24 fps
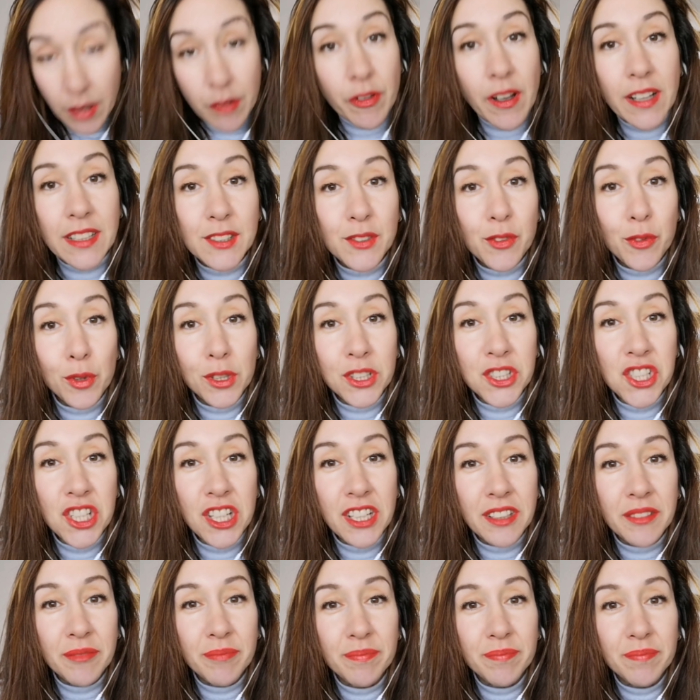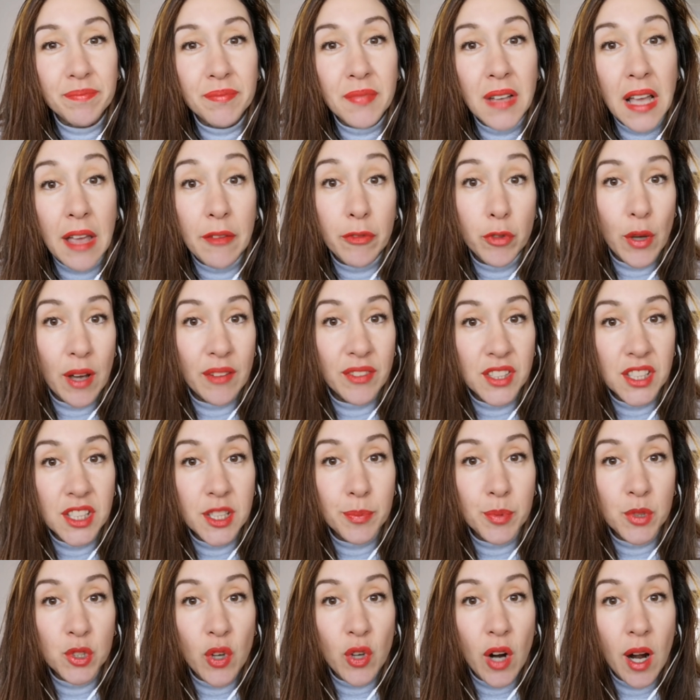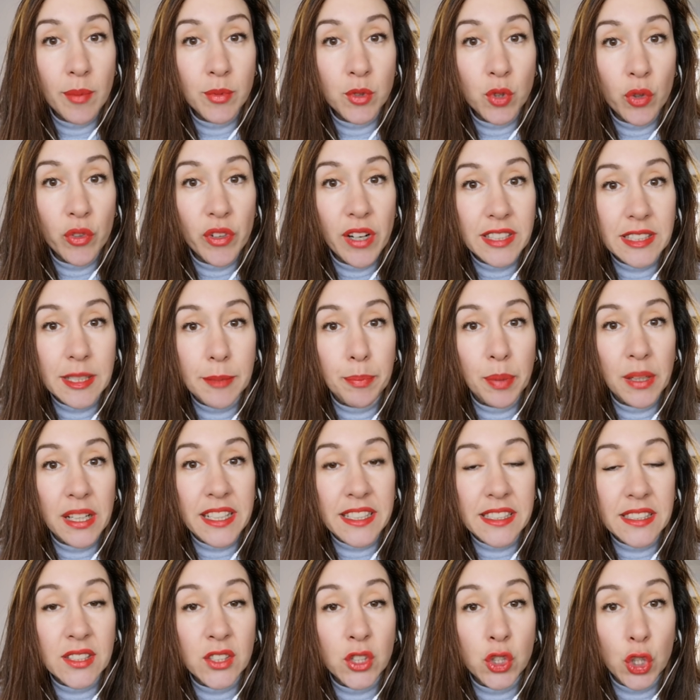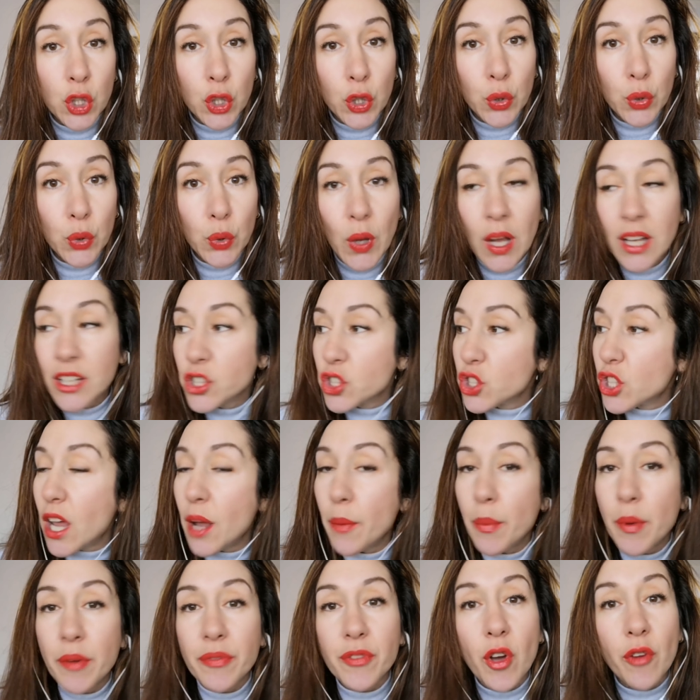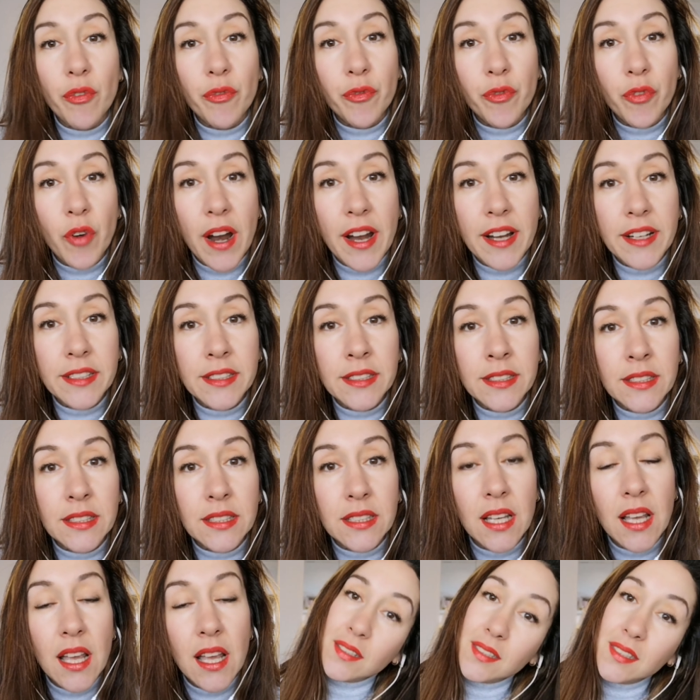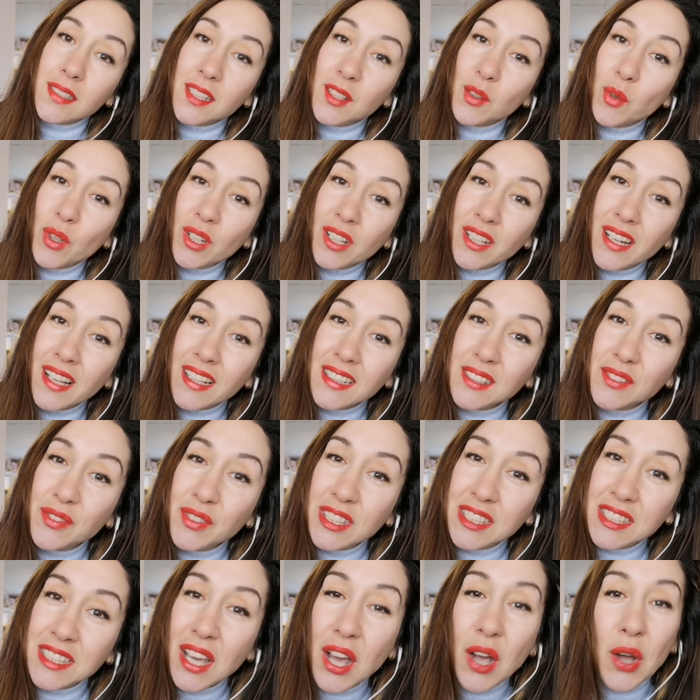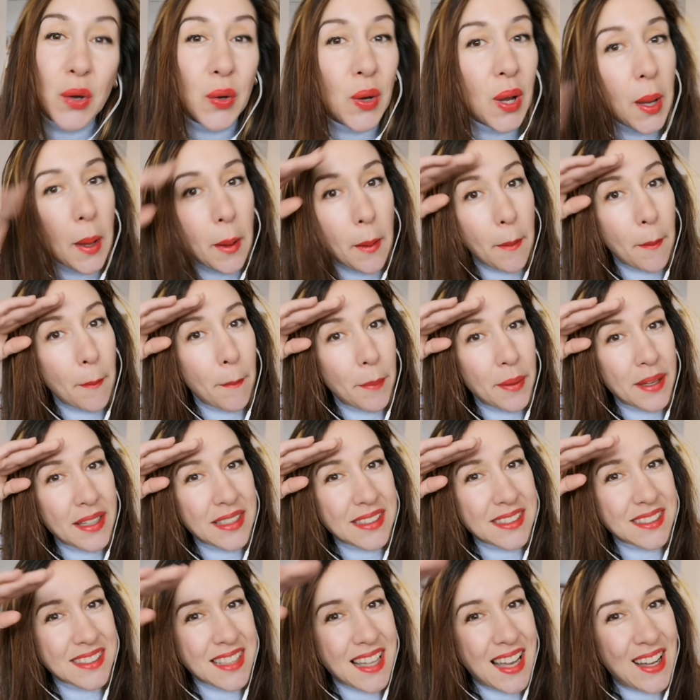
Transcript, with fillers: Thanks for watching. If you haven't subscribed already, please do. Share with your friends. See you on the next video. Peace